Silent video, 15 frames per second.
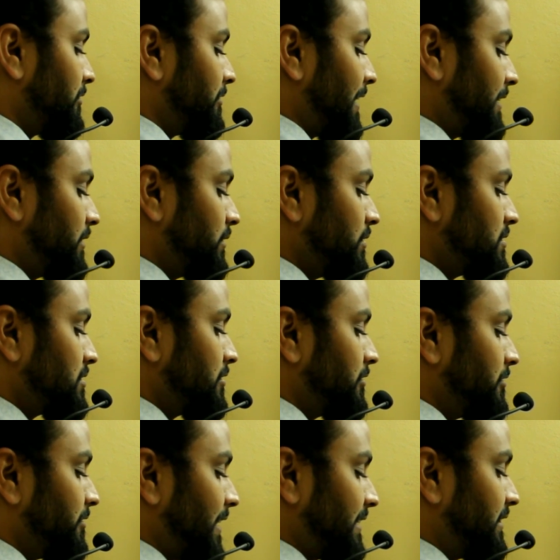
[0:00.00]
5 2s,
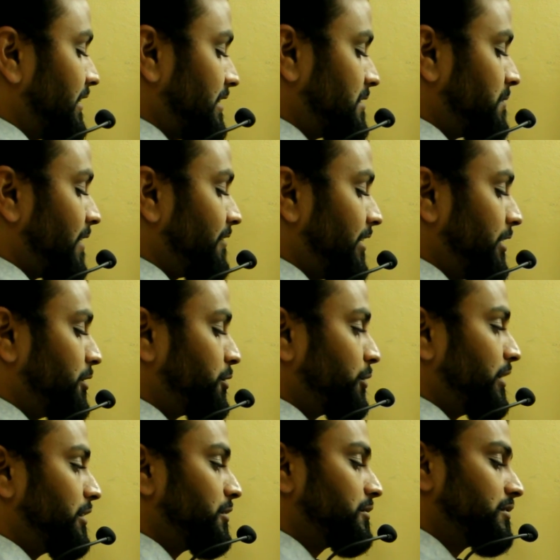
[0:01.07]
5 3s, 5 into 2
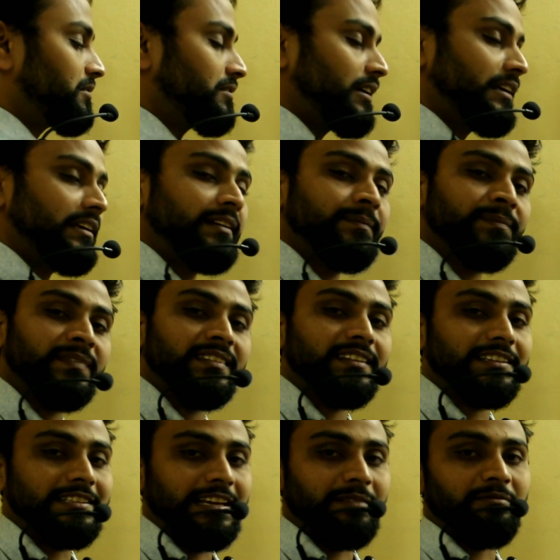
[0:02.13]
into 3,
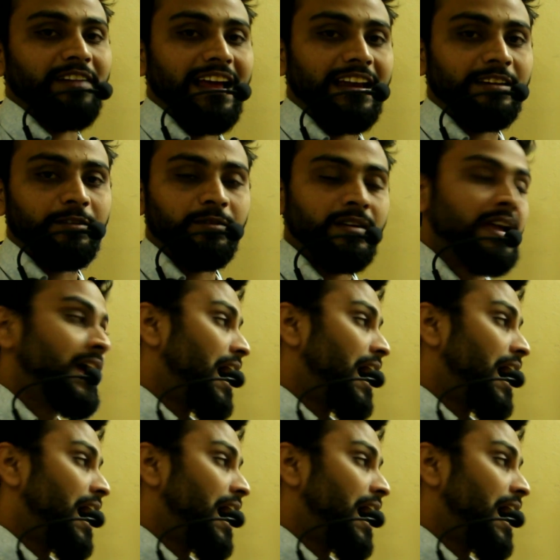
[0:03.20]
the same value.